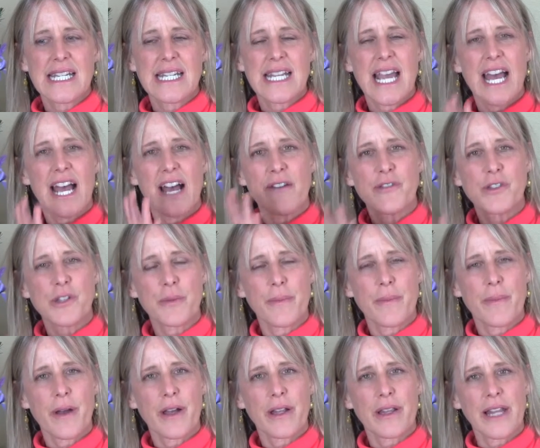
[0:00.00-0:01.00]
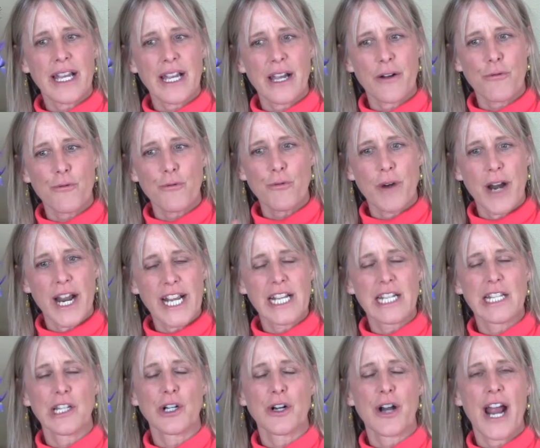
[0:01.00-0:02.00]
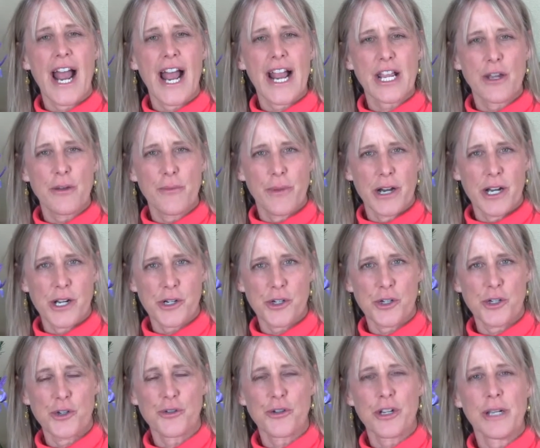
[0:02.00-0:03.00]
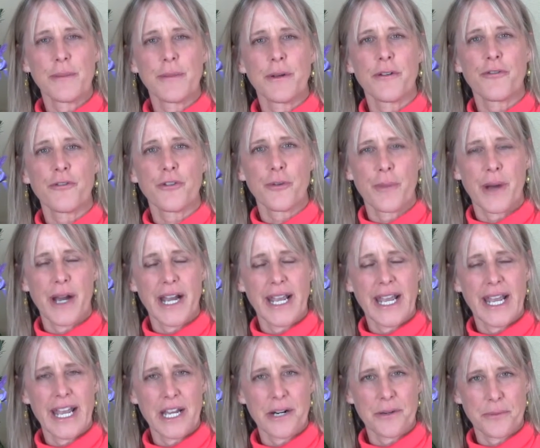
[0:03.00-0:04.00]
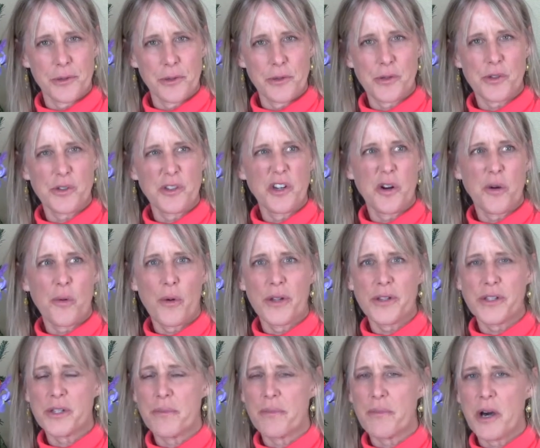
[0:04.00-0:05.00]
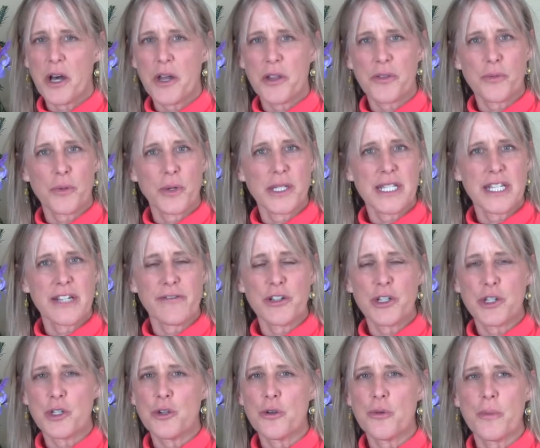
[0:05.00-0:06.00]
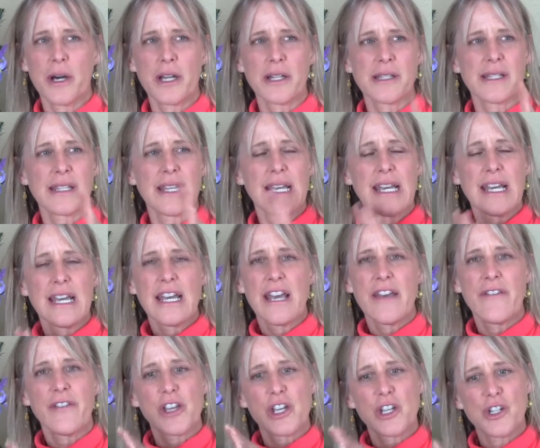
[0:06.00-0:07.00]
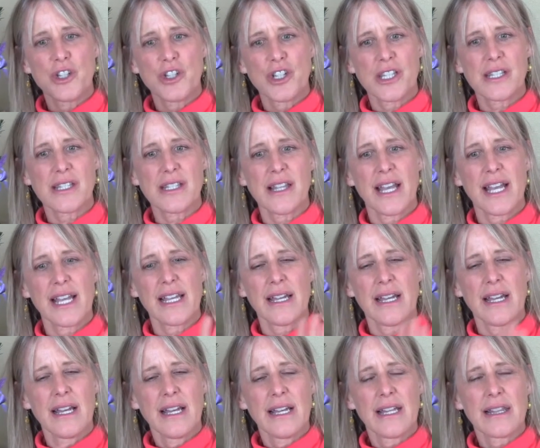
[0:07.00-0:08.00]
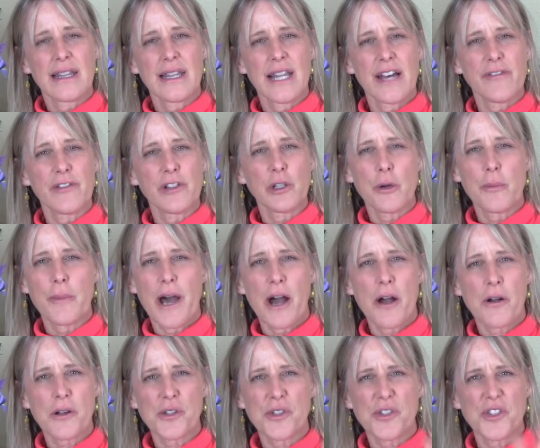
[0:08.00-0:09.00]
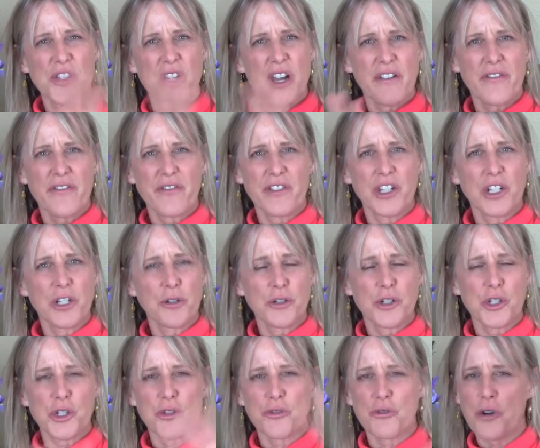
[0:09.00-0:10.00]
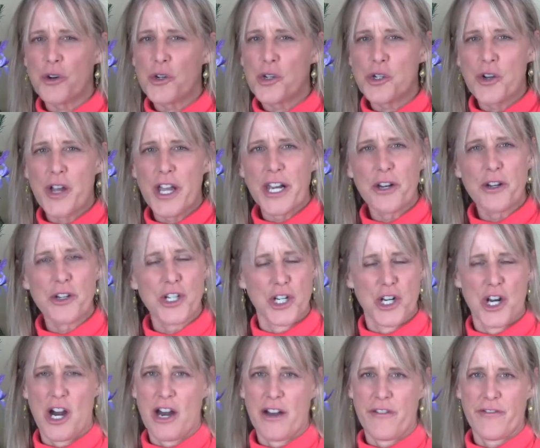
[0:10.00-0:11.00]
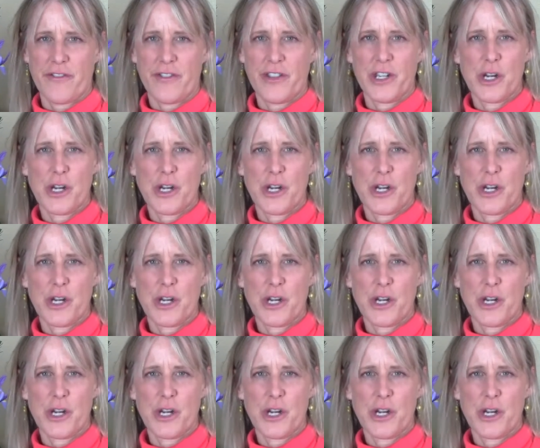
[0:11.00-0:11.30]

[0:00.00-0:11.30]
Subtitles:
to have like a regular acupuncture treatment for my animals. Once a month, once every 2 months. If it could just like level them out, because stuff, just throws your energy off.